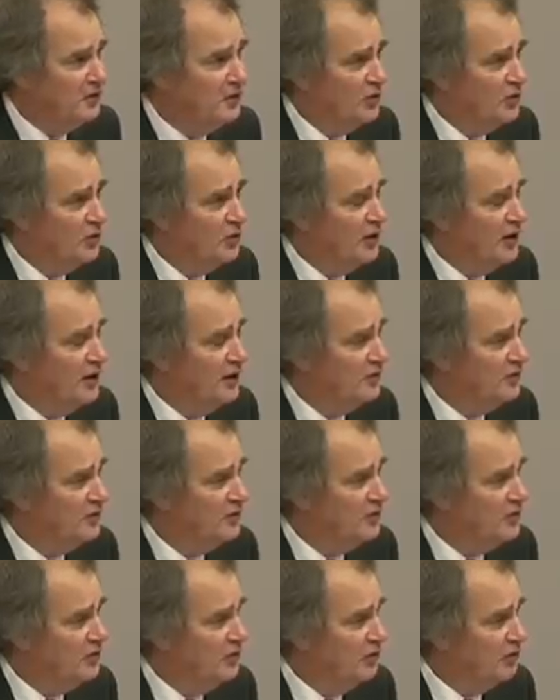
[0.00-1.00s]
To, uh,
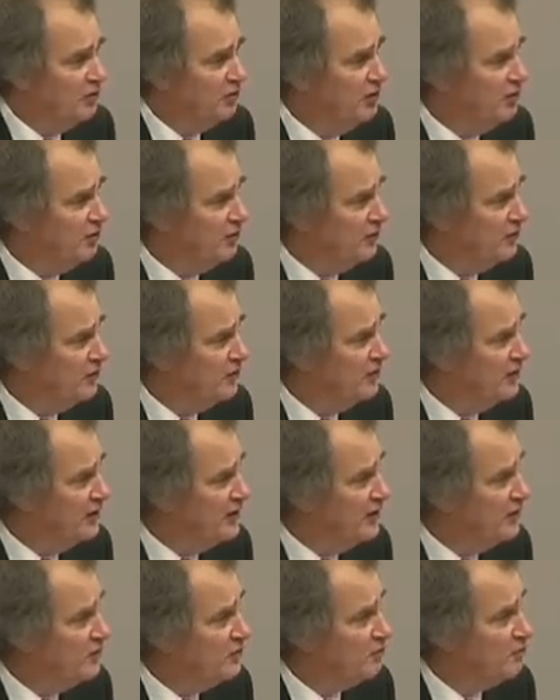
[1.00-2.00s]
to Yorkshire and to
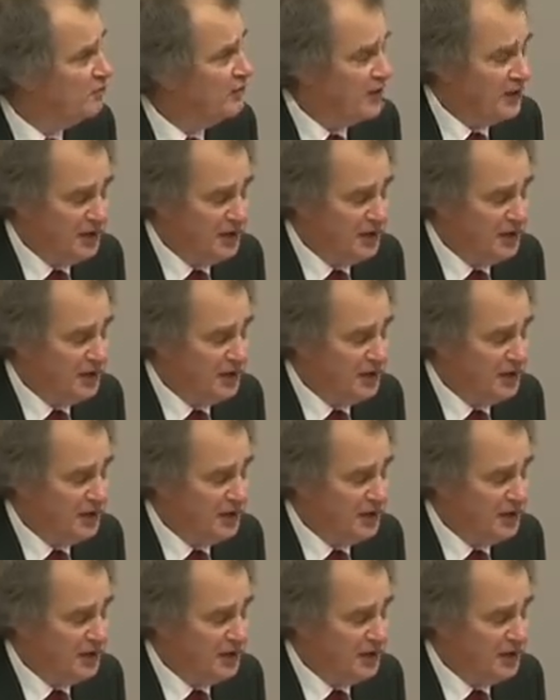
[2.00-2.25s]
Leeds,